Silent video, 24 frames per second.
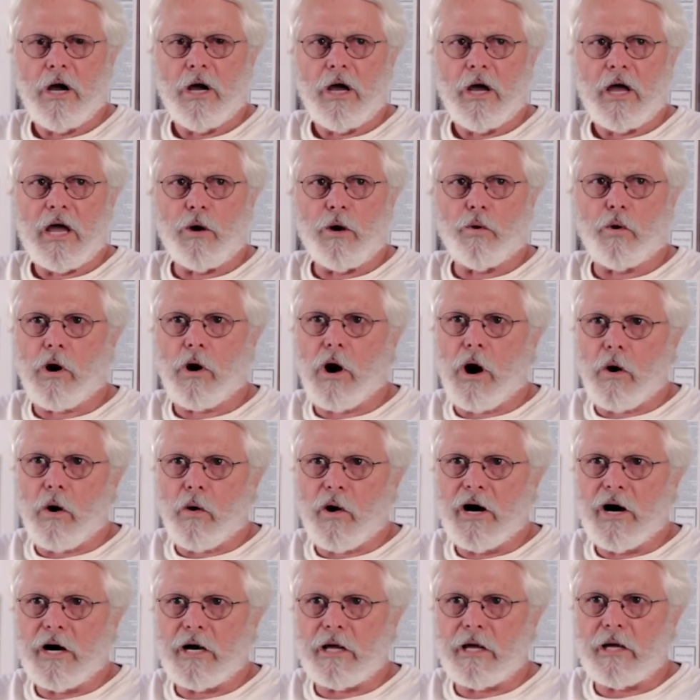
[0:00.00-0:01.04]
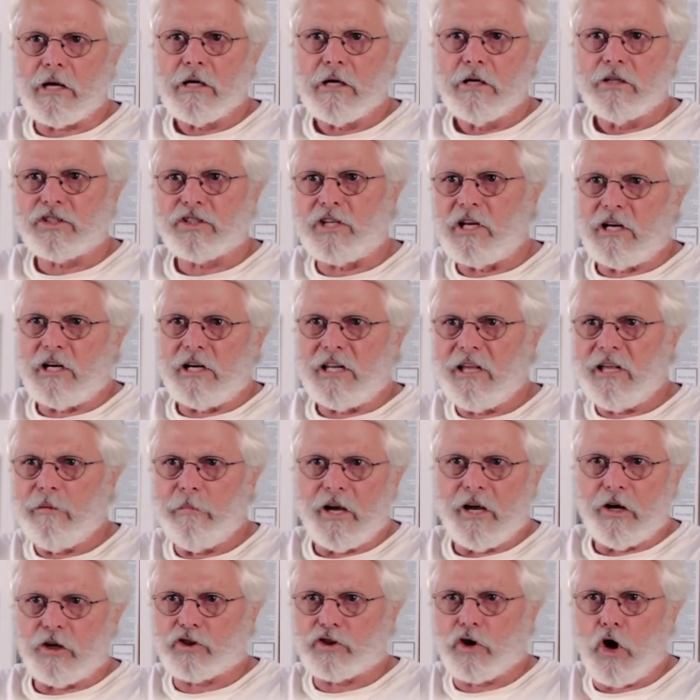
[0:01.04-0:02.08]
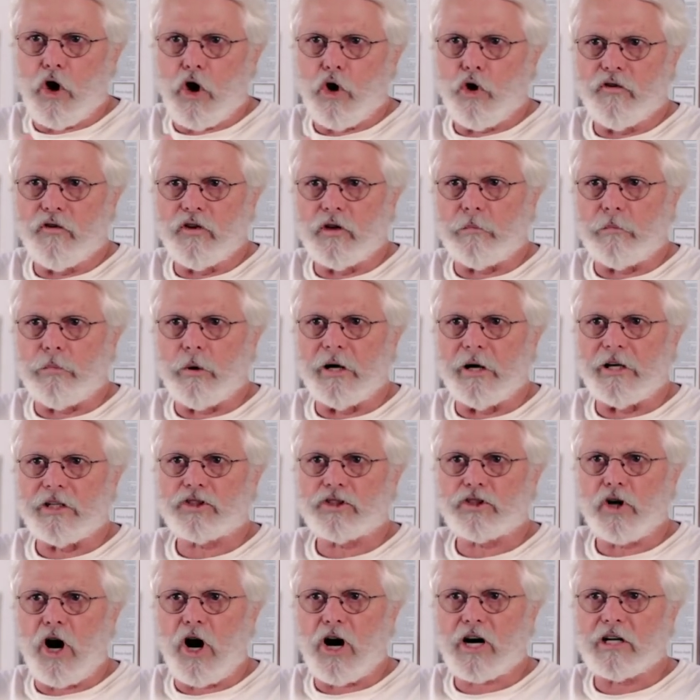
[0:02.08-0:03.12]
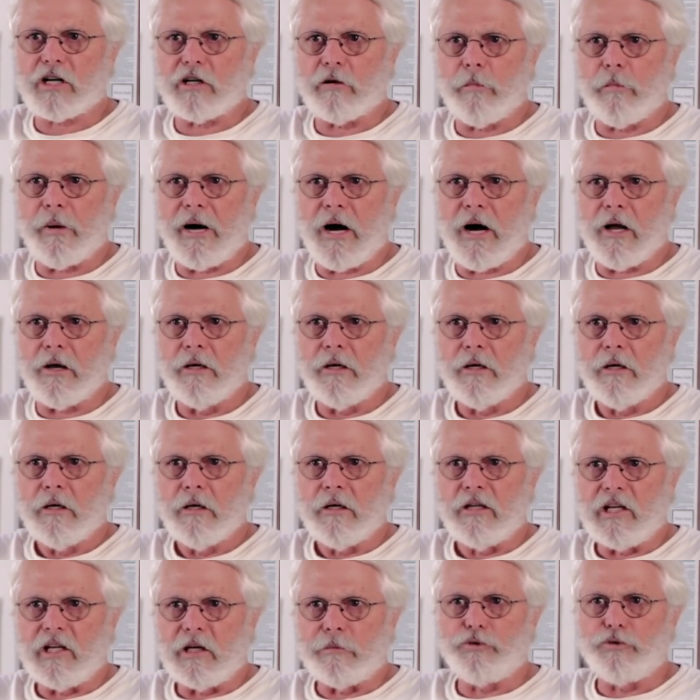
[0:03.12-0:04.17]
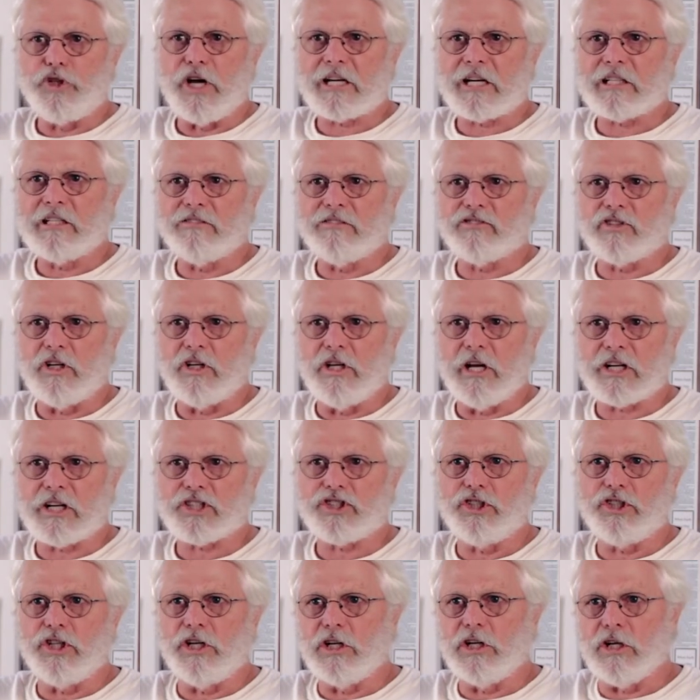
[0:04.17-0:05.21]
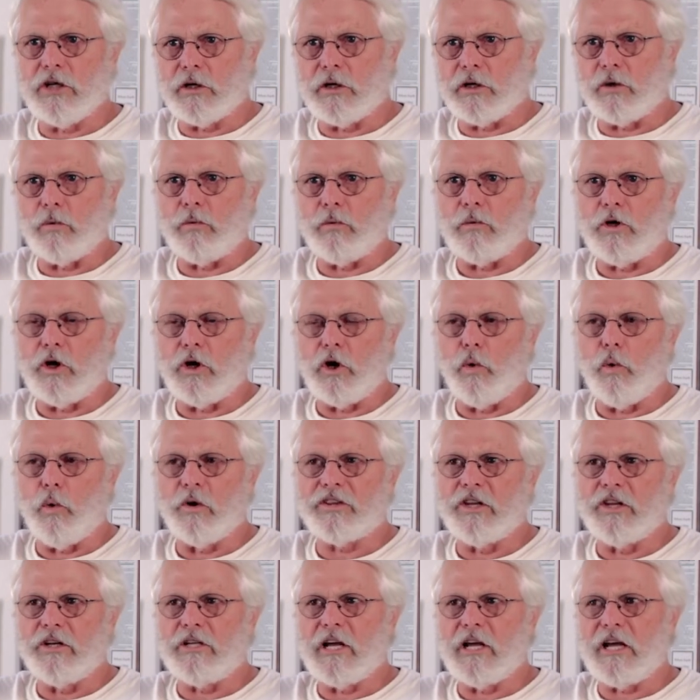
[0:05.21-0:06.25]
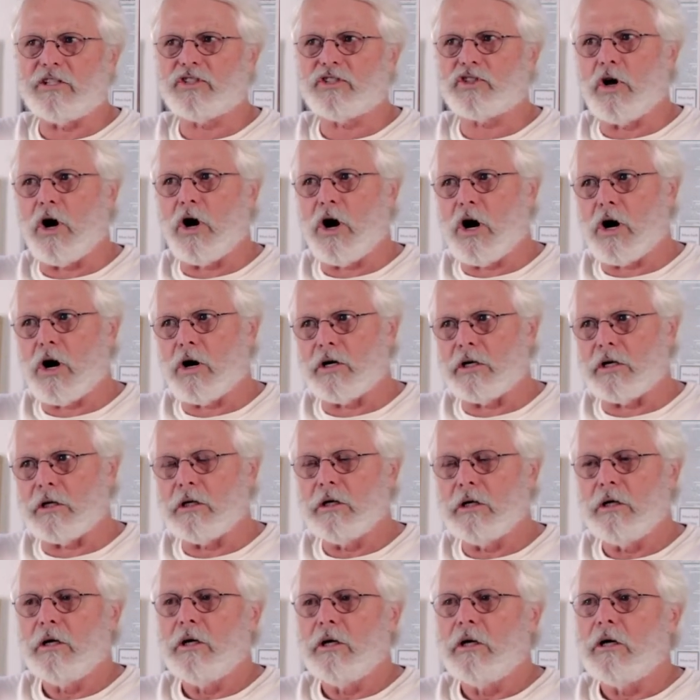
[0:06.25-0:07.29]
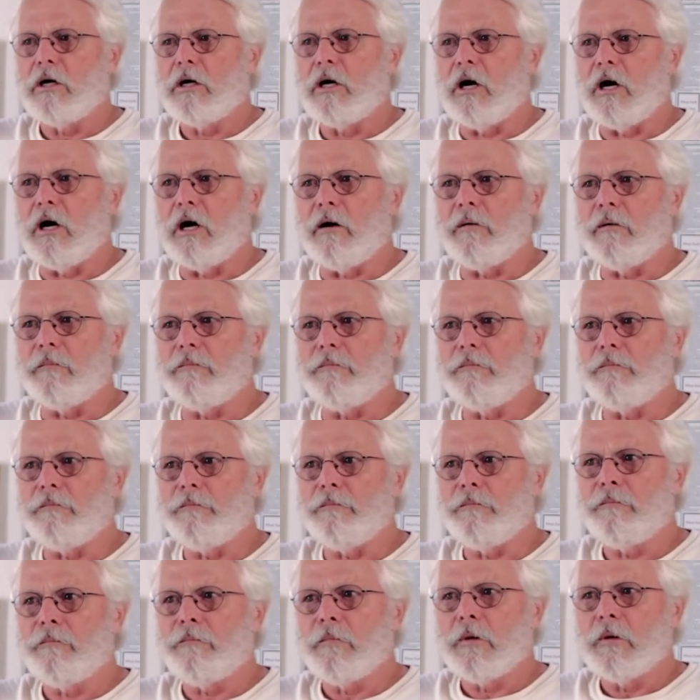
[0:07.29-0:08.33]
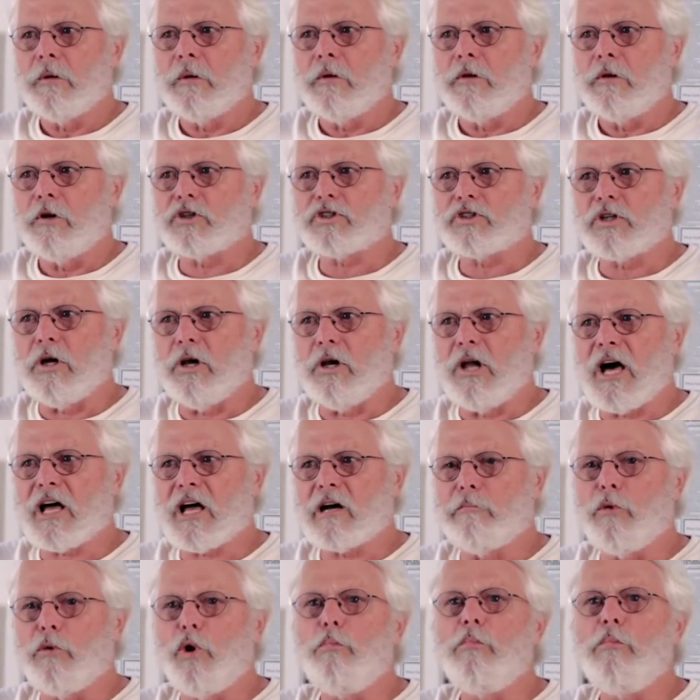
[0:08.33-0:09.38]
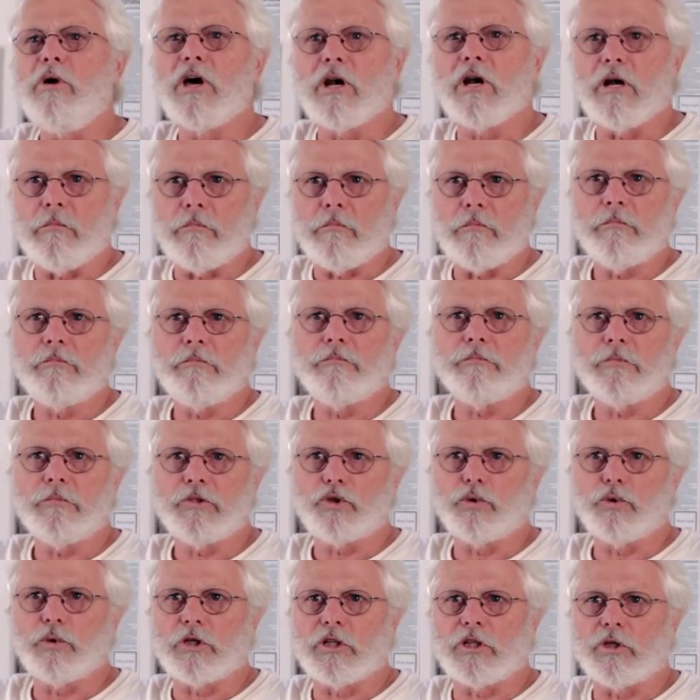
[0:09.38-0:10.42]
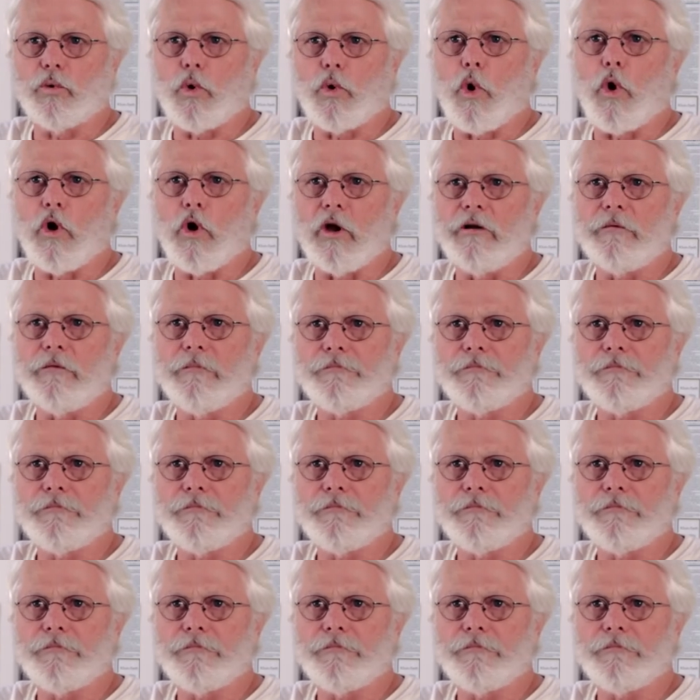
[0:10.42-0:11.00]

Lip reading: and we're already sending emails all over the place talking about the objectives of next year and, you know, what the dates are. And there's a lot of momentum. It's really rolling.